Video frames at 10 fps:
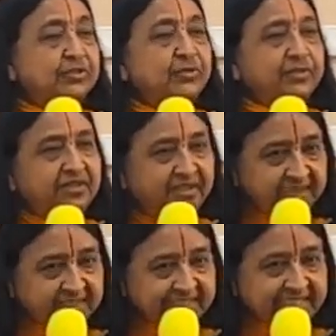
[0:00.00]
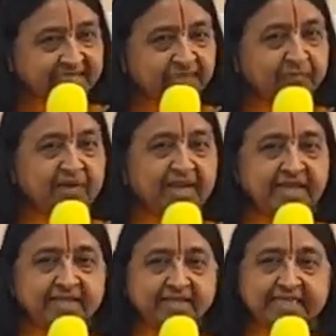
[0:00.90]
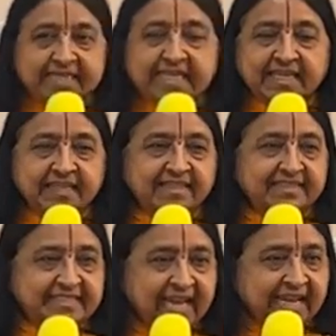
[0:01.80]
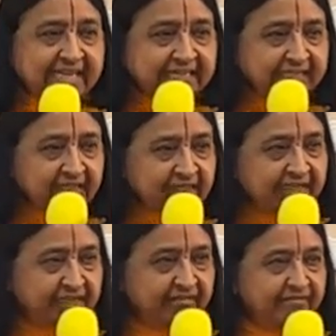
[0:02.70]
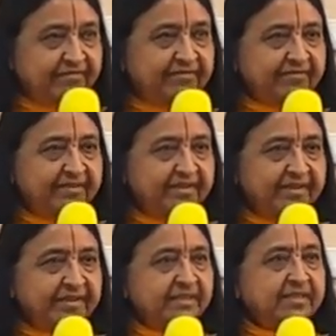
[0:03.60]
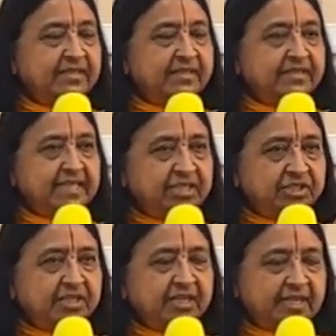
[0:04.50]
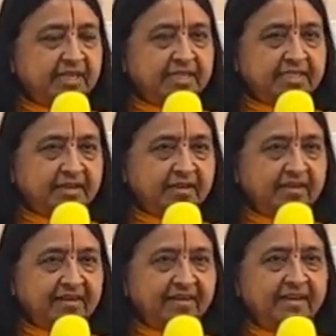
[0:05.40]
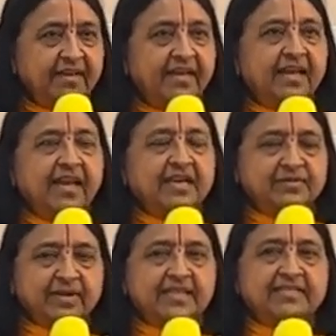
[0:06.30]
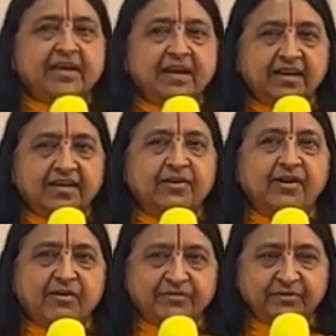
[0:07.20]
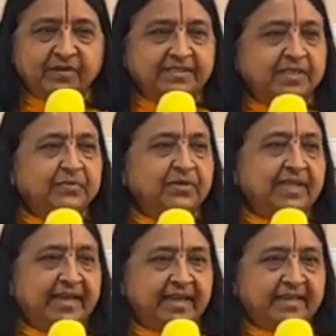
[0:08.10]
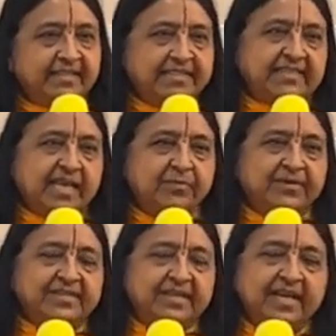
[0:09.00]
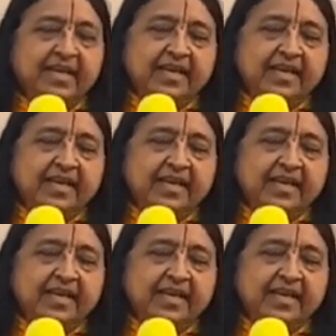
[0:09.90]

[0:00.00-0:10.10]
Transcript: So Sri Krishna, by eating this tiny little leaf, satiated his hunger as well as the hunger of Durvasa Muni and his disciples.